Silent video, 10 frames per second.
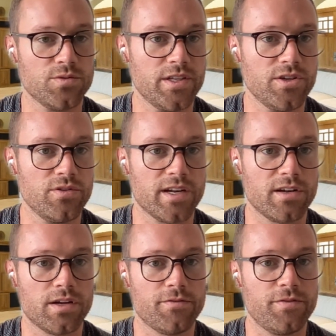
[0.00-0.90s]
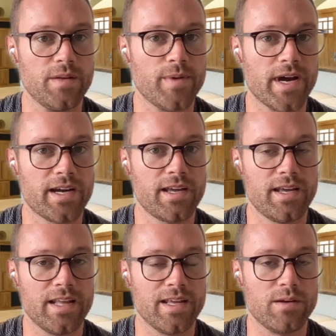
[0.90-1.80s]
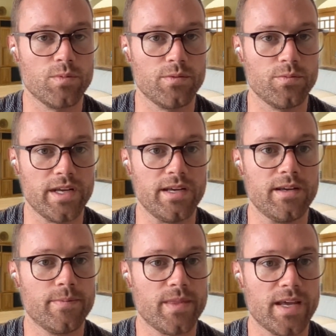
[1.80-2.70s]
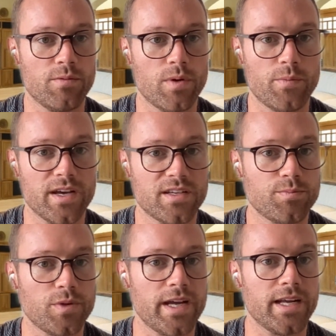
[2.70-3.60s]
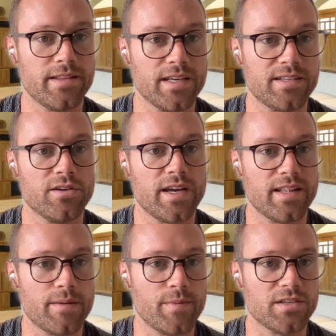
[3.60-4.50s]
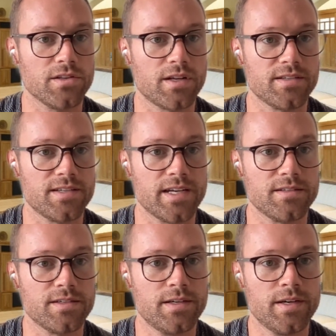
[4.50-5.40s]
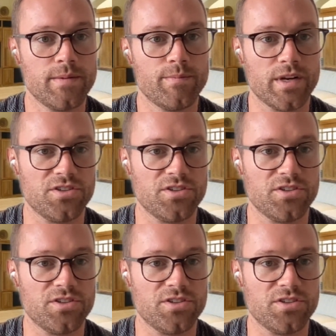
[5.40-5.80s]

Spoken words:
Because we do get a lot of feedback, and then when we explain it, they say, okay, that makes a lot of sense.